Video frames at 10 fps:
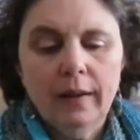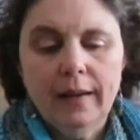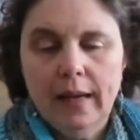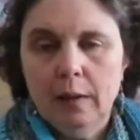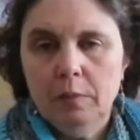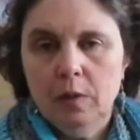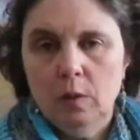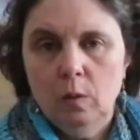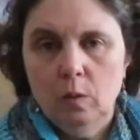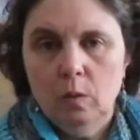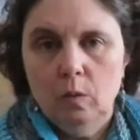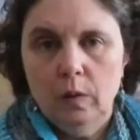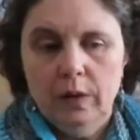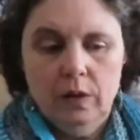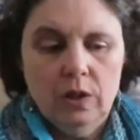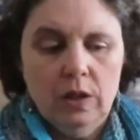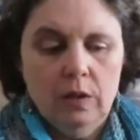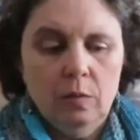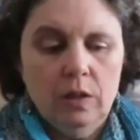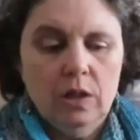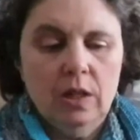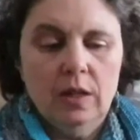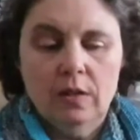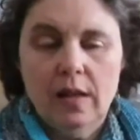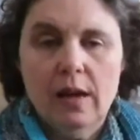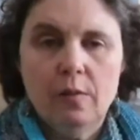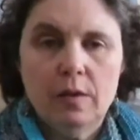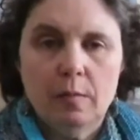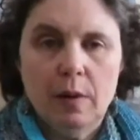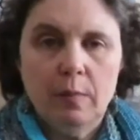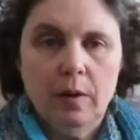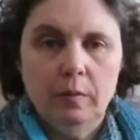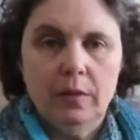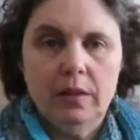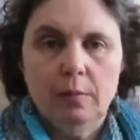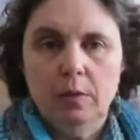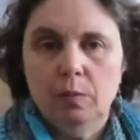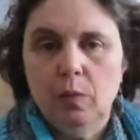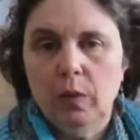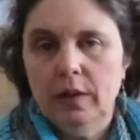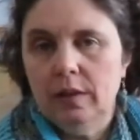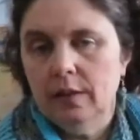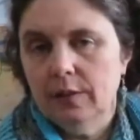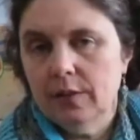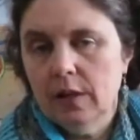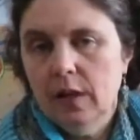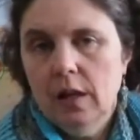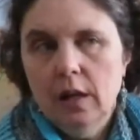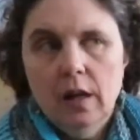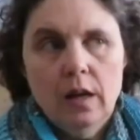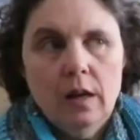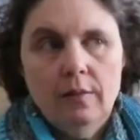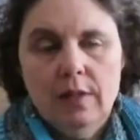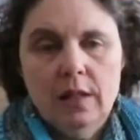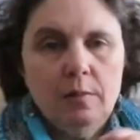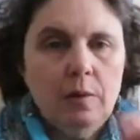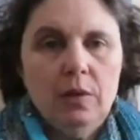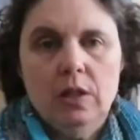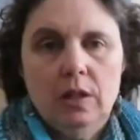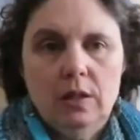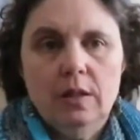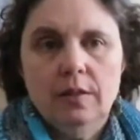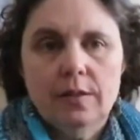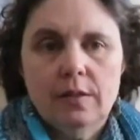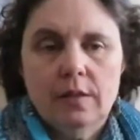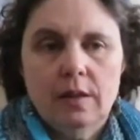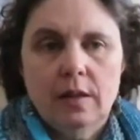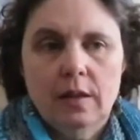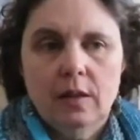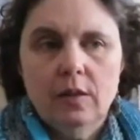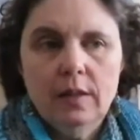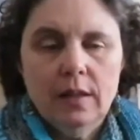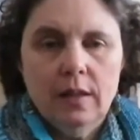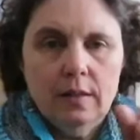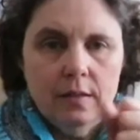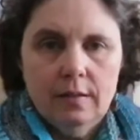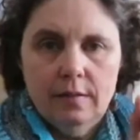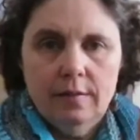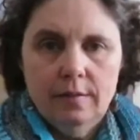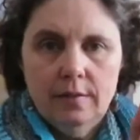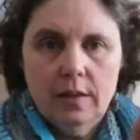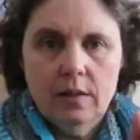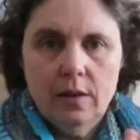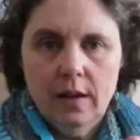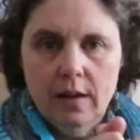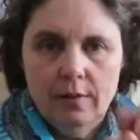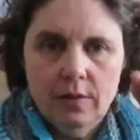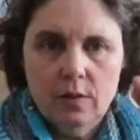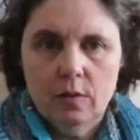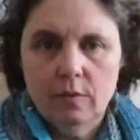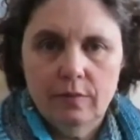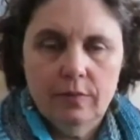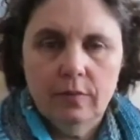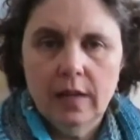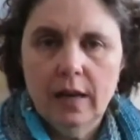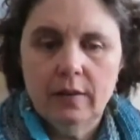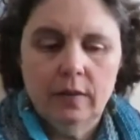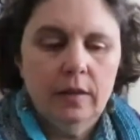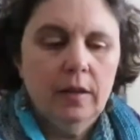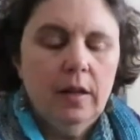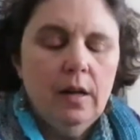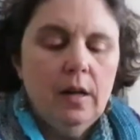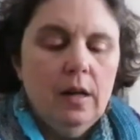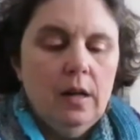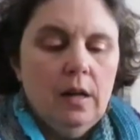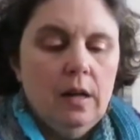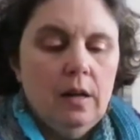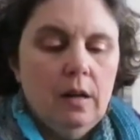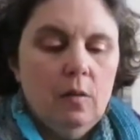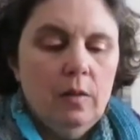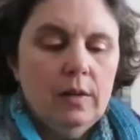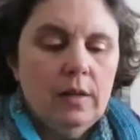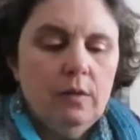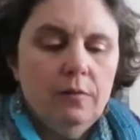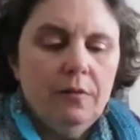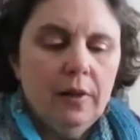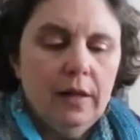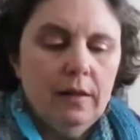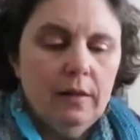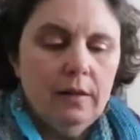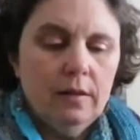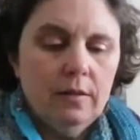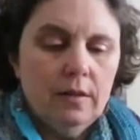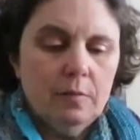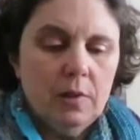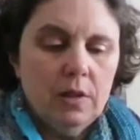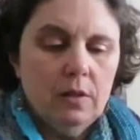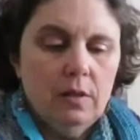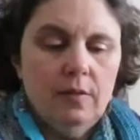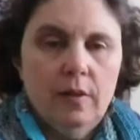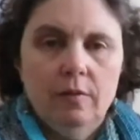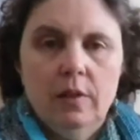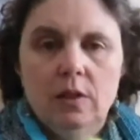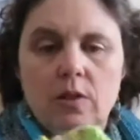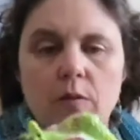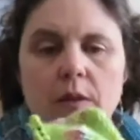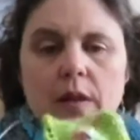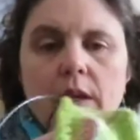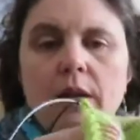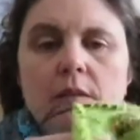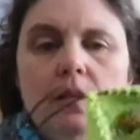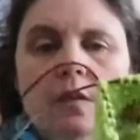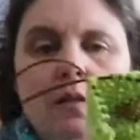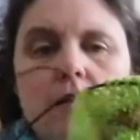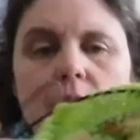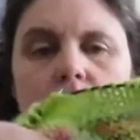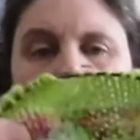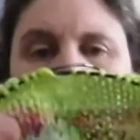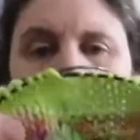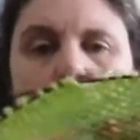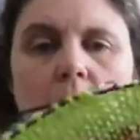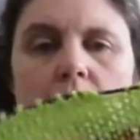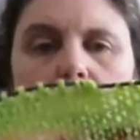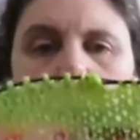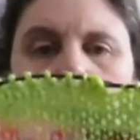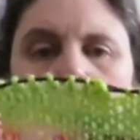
gap, you know, where you change when you change. That was my problem with double pointed needles. Every time I would change needles, I couldn't get it to not have a sort of ladder. Whereas I don't find that there's much of an issue with that. If you see where